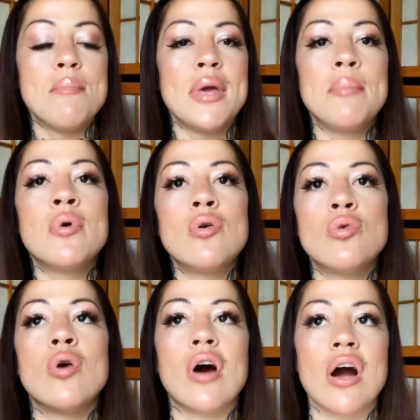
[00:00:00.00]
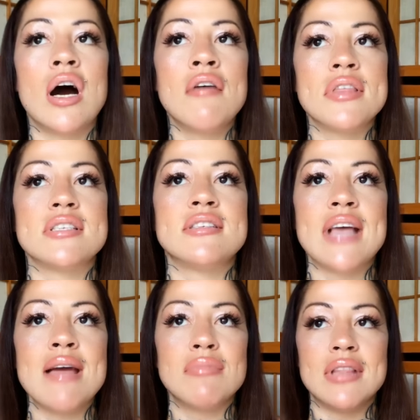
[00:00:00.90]
People who are of the
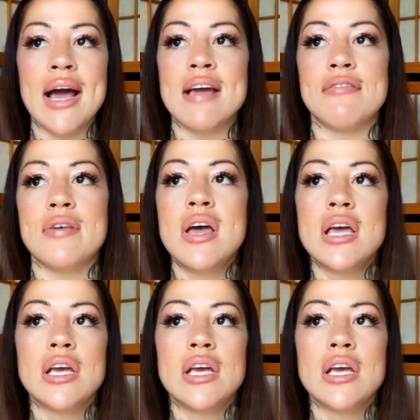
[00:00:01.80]
same life.